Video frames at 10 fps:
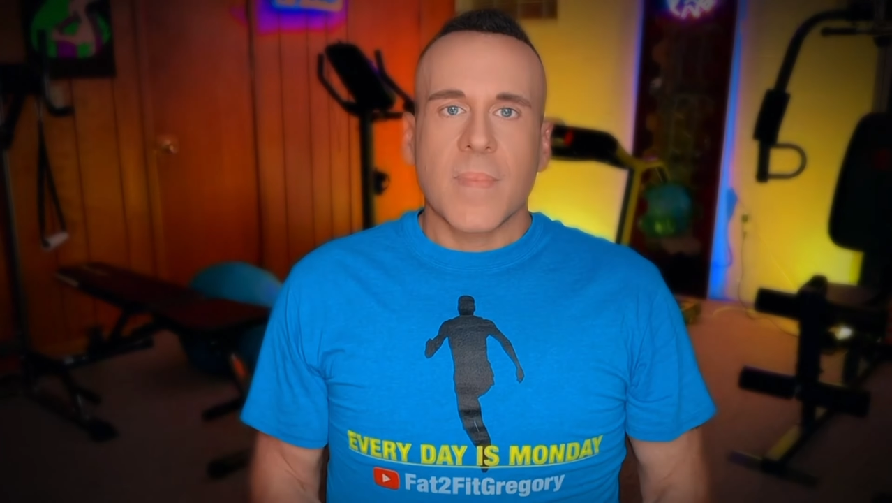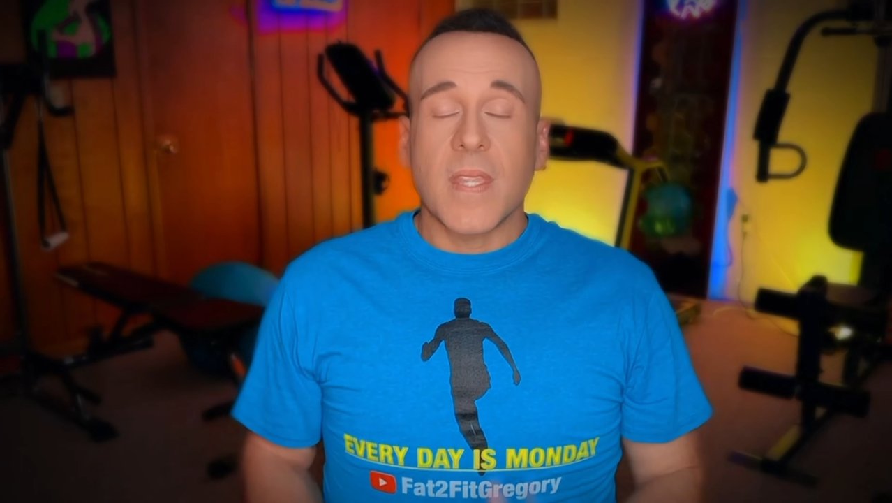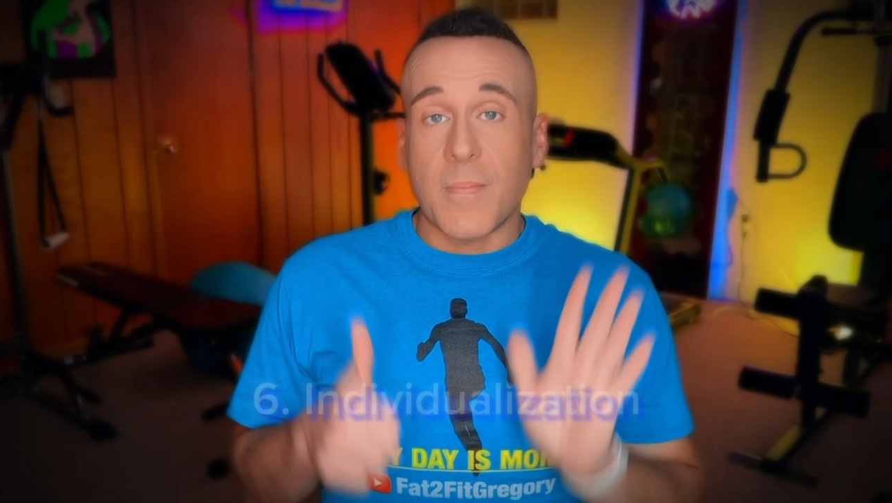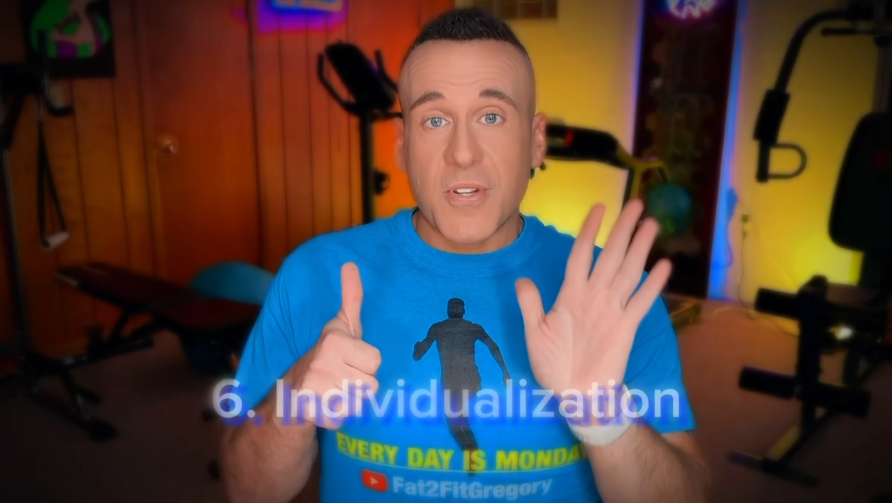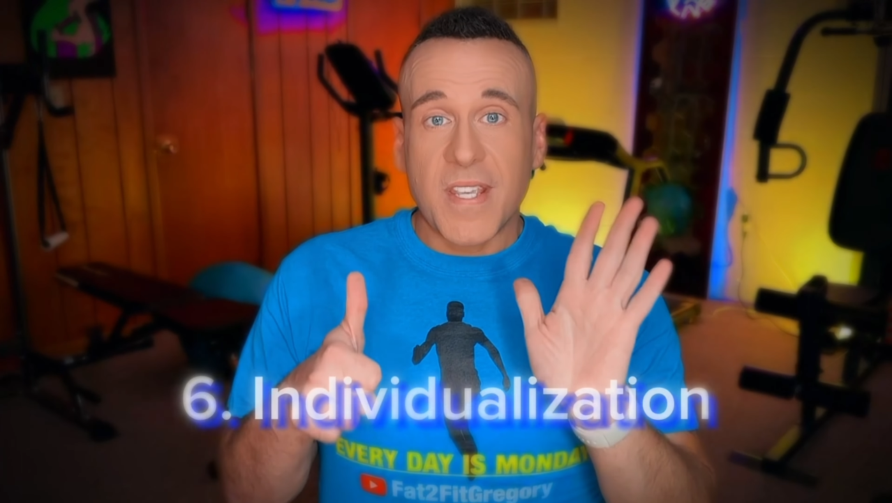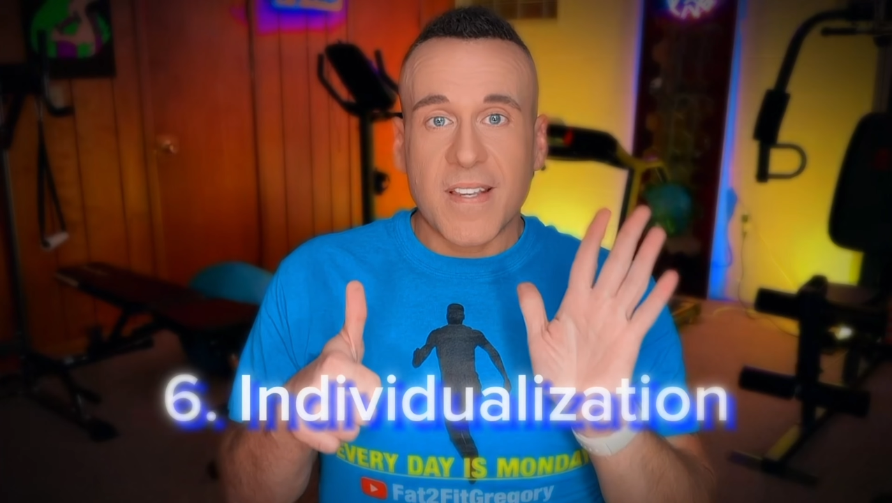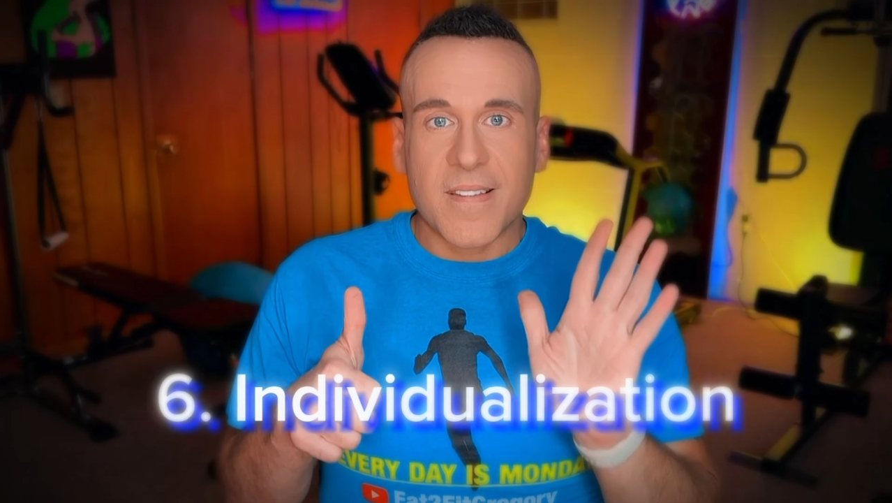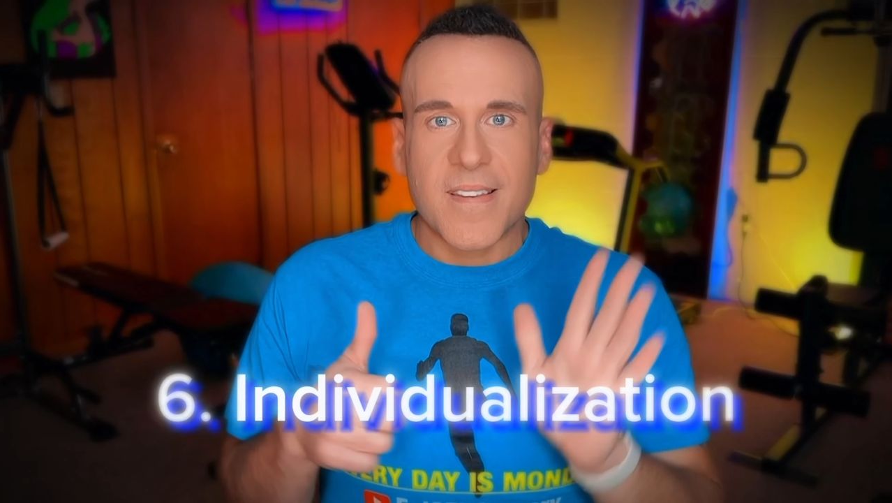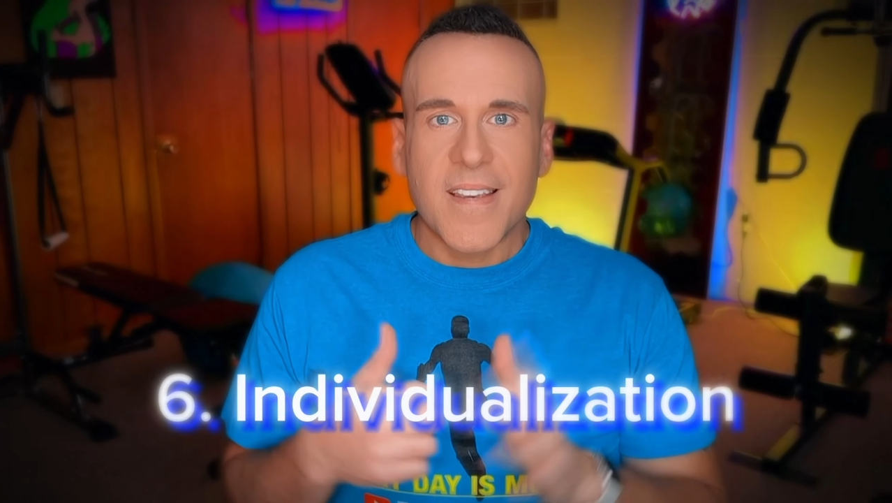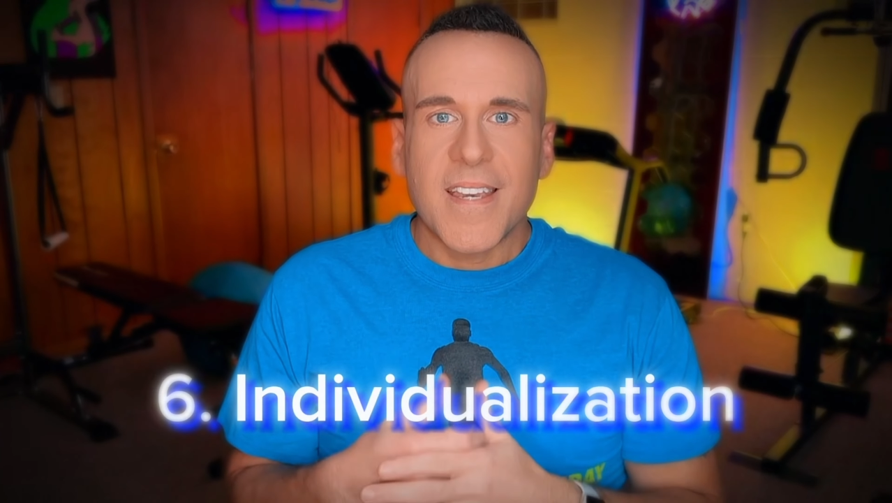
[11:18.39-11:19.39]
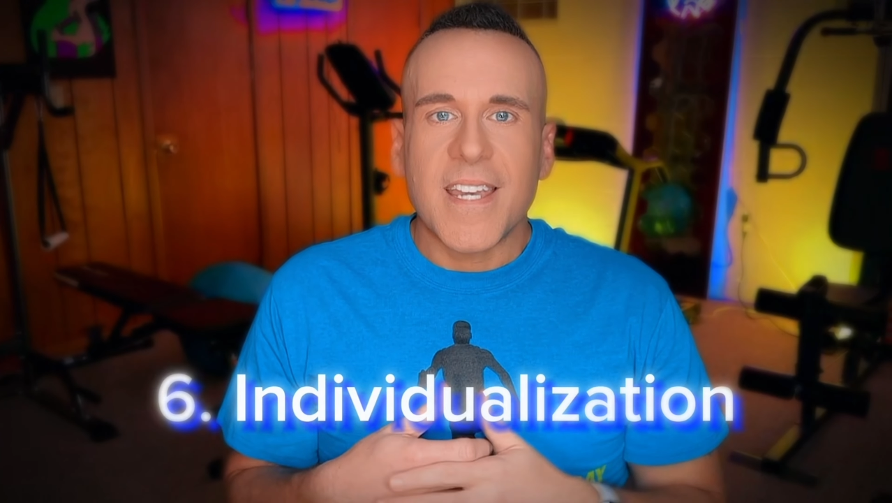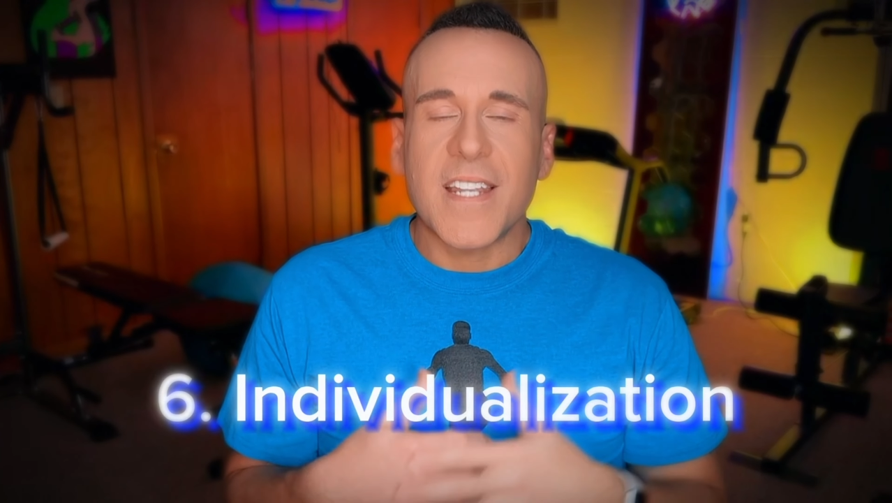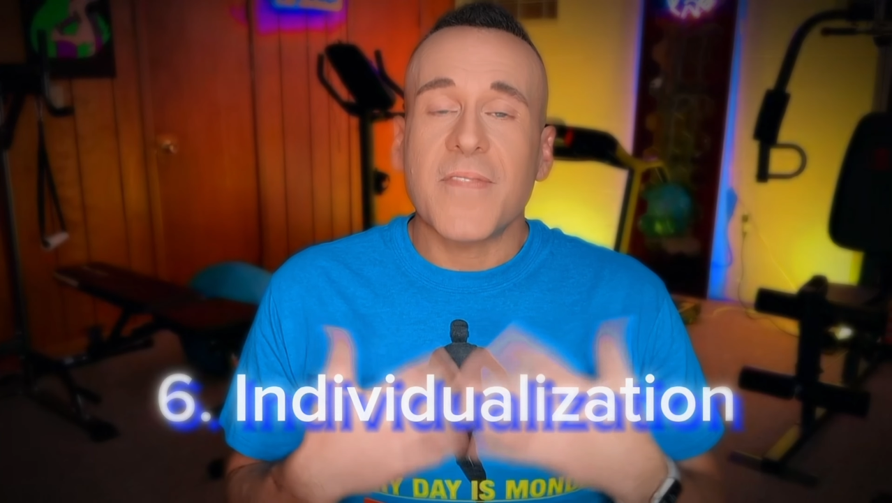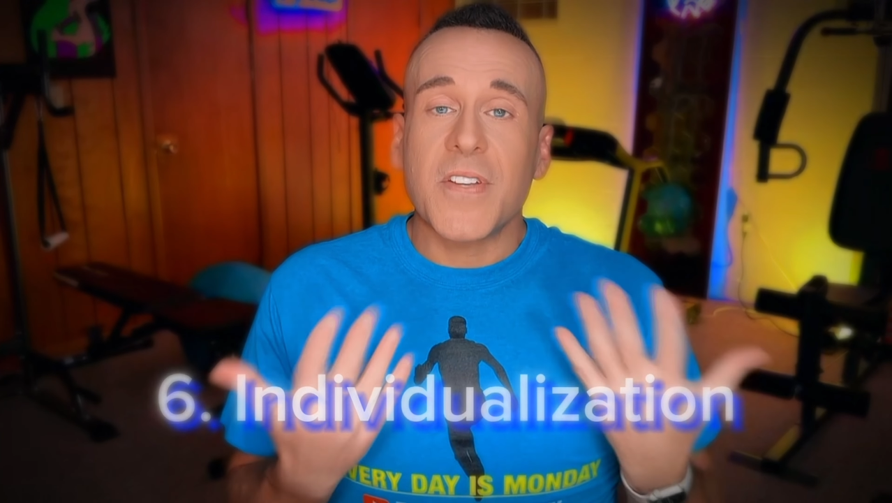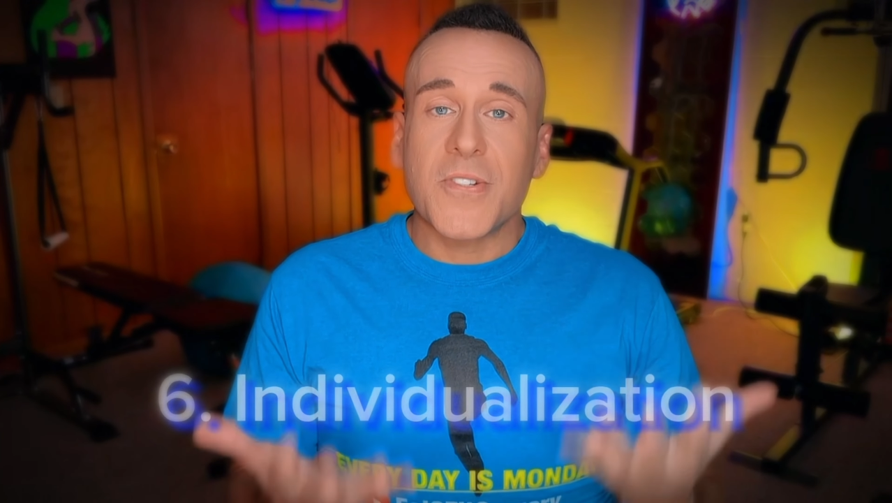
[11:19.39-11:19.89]
Number six,
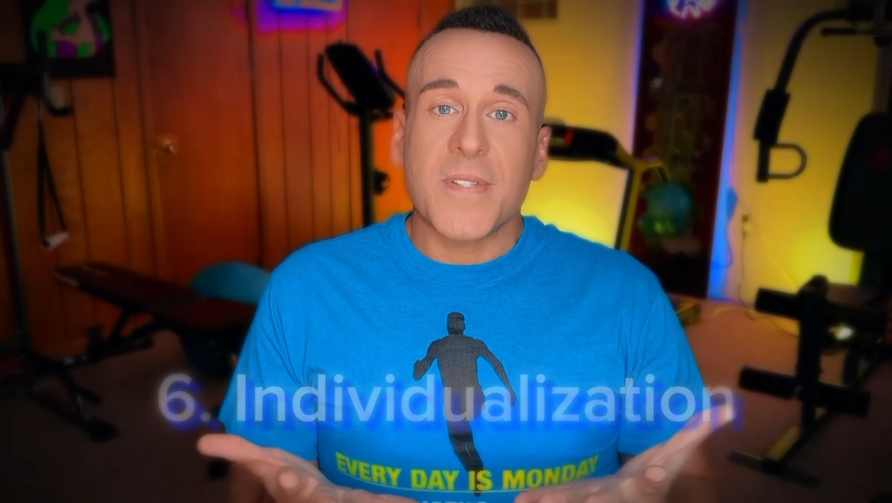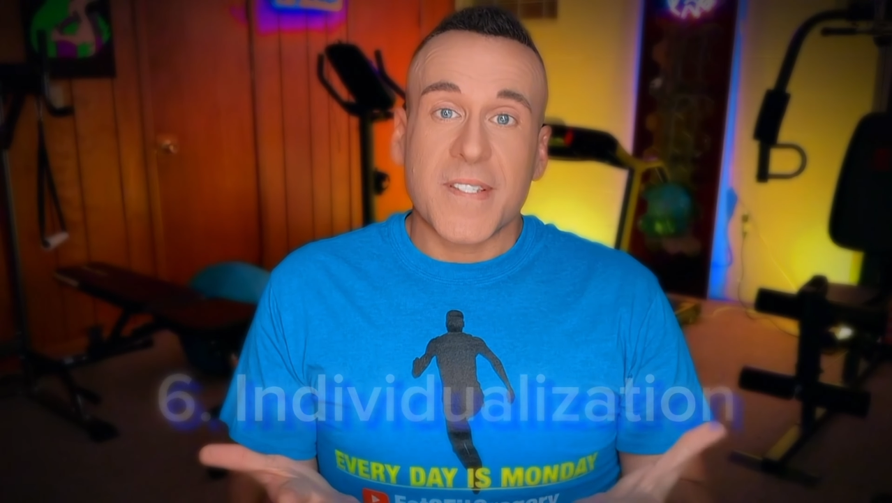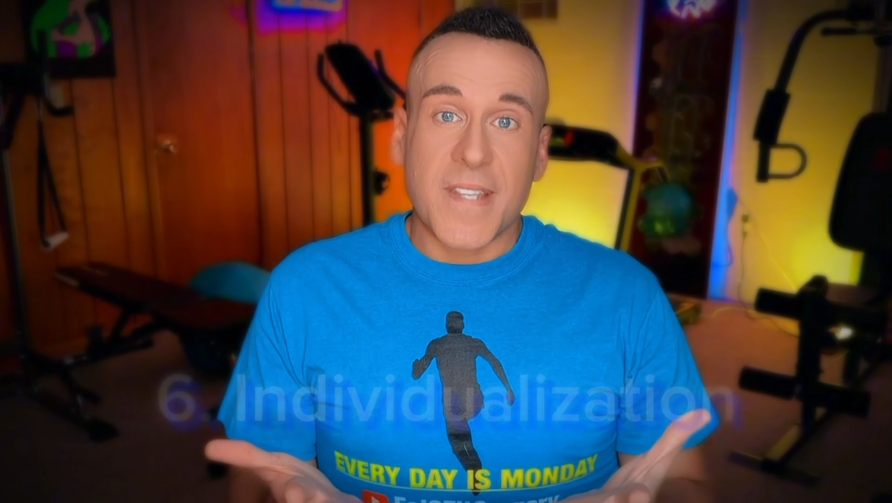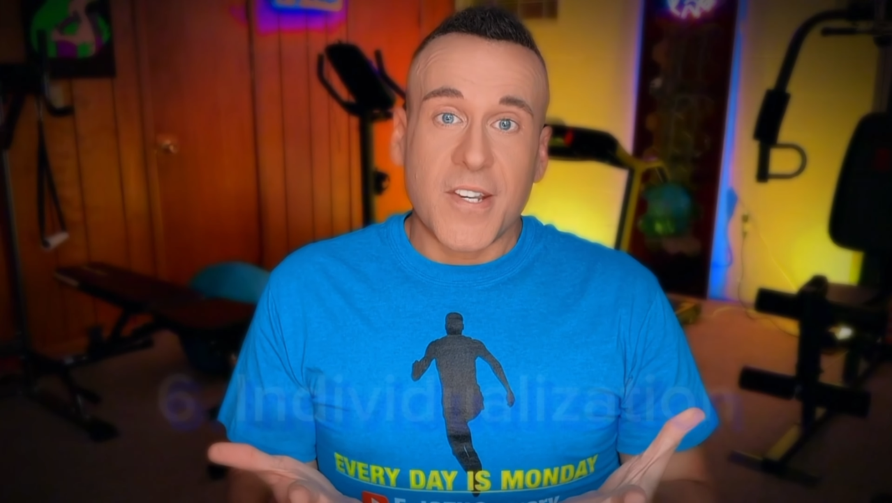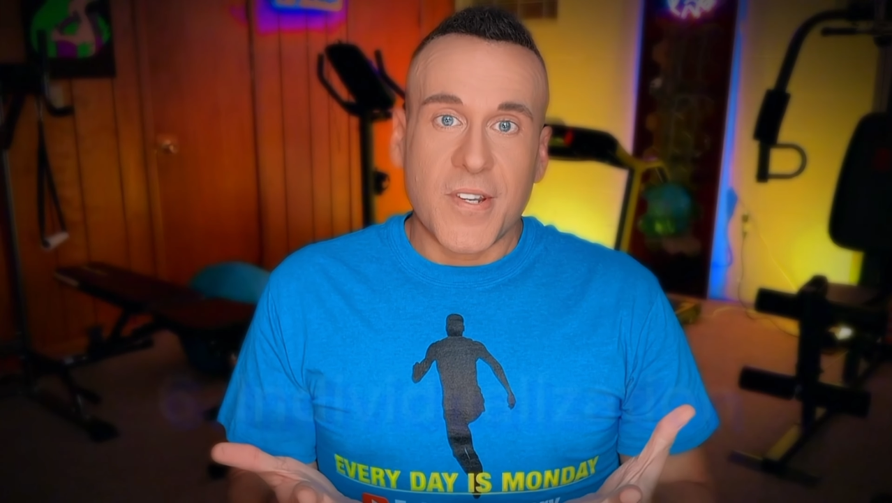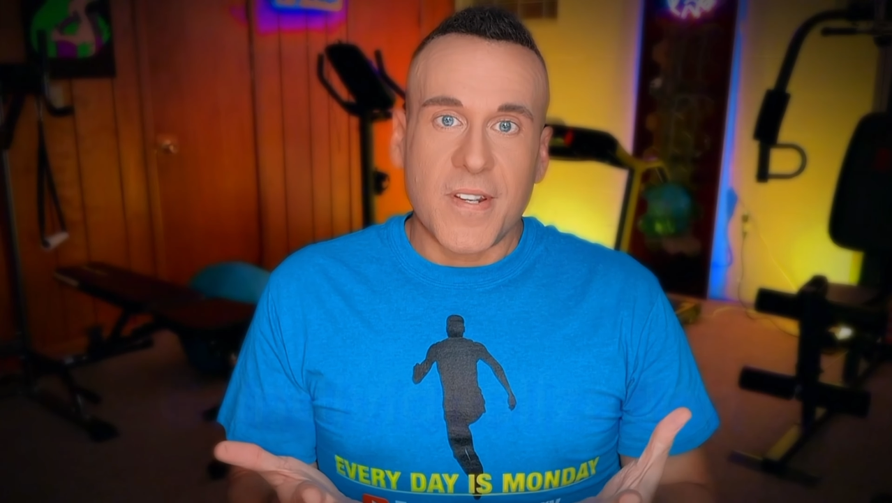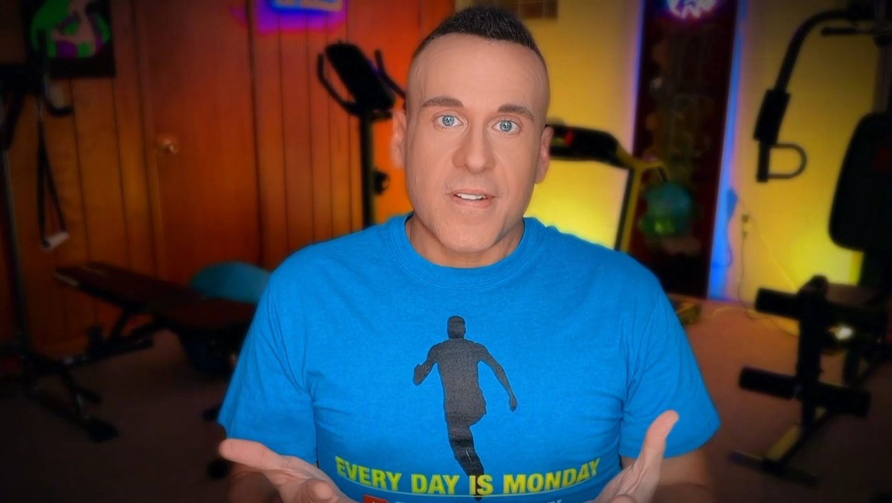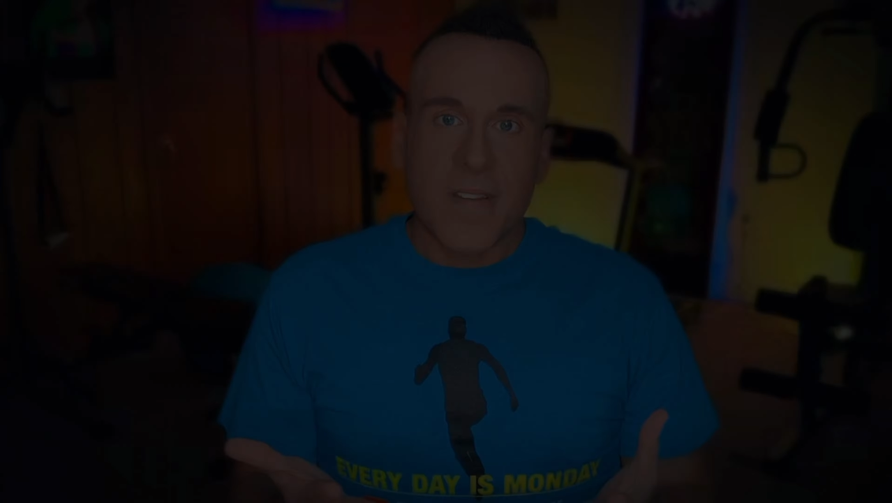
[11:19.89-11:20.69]
individualization.